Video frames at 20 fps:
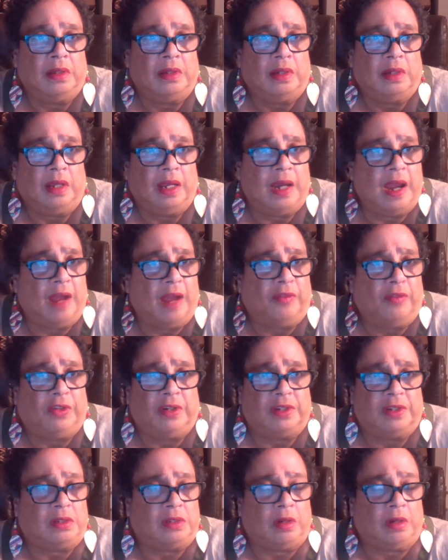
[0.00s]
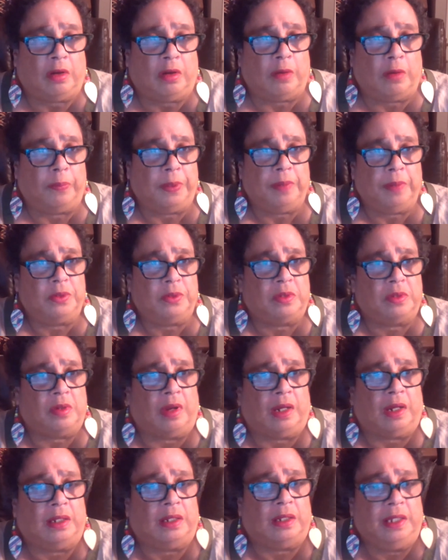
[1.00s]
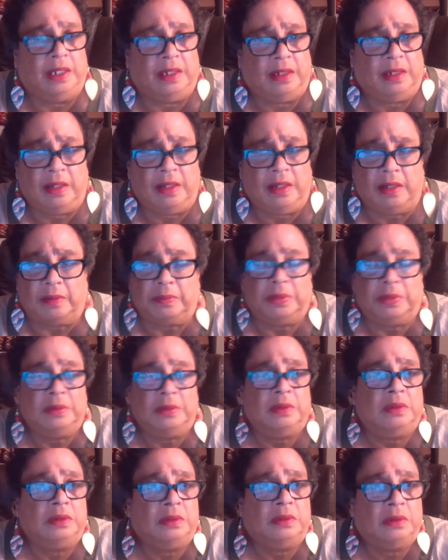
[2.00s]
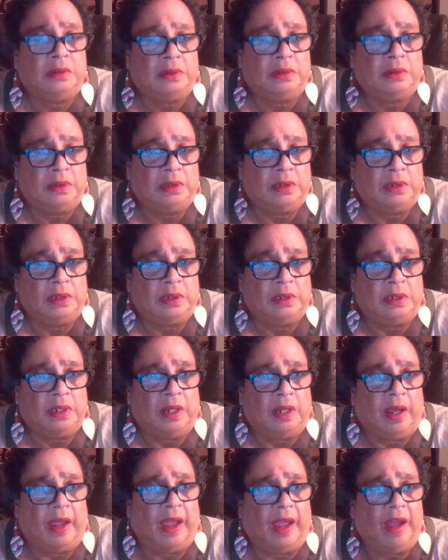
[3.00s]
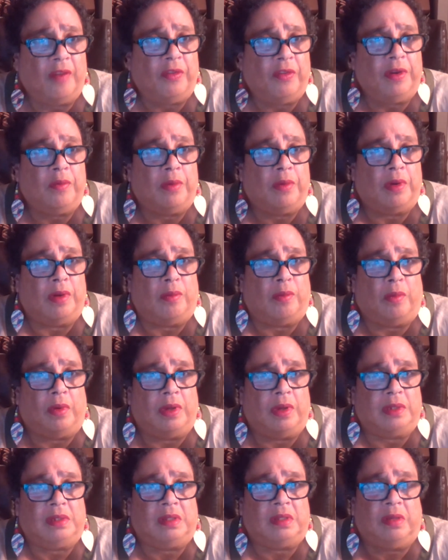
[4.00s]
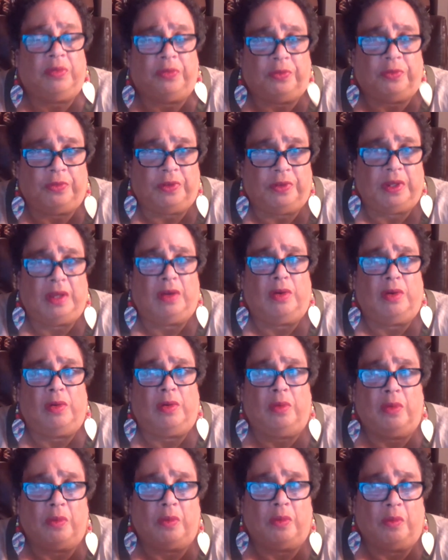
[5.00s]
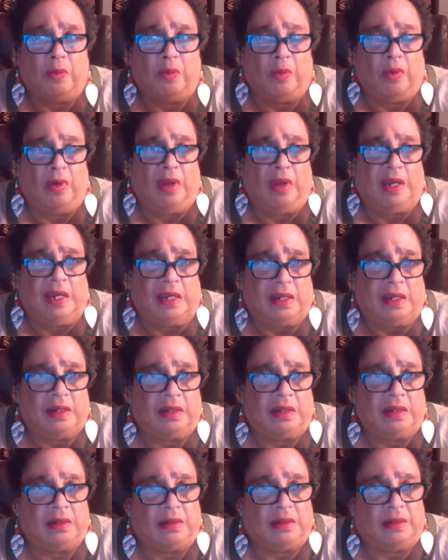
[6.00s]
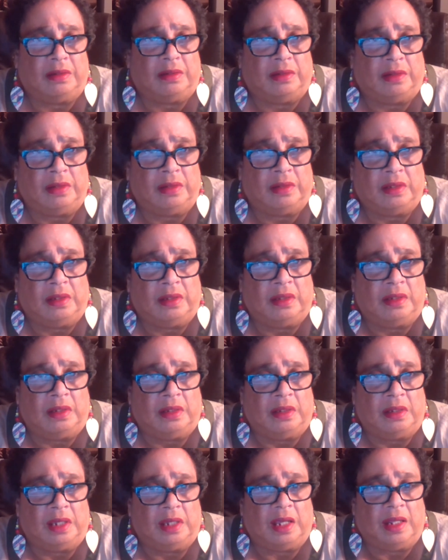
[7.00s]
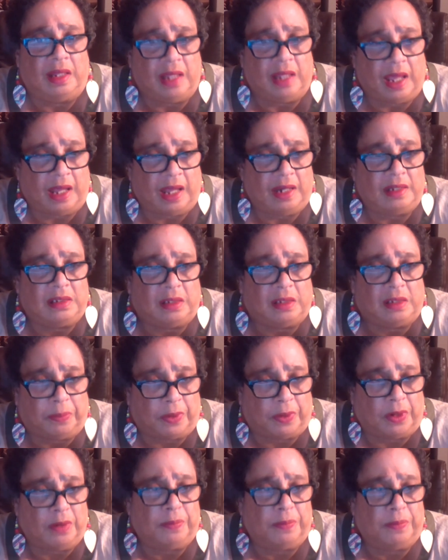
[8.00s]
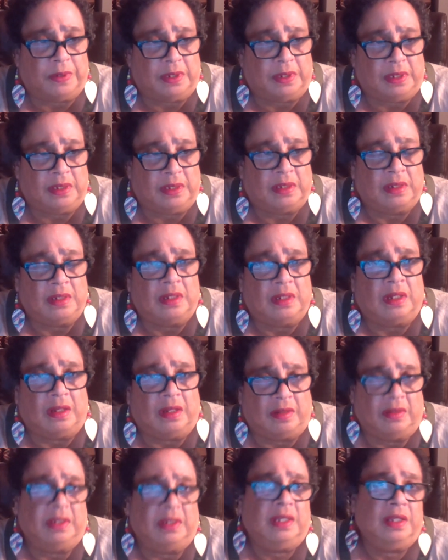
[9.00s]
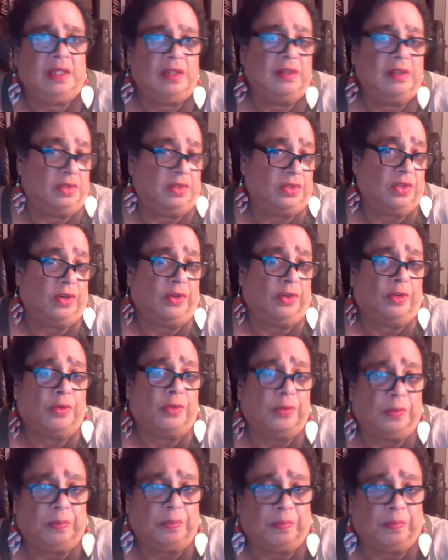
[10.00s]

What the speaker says: That's right. And after the circle, people start cleaning up. Everyone wants to feel wanted. And that is the purpose of the healing circle.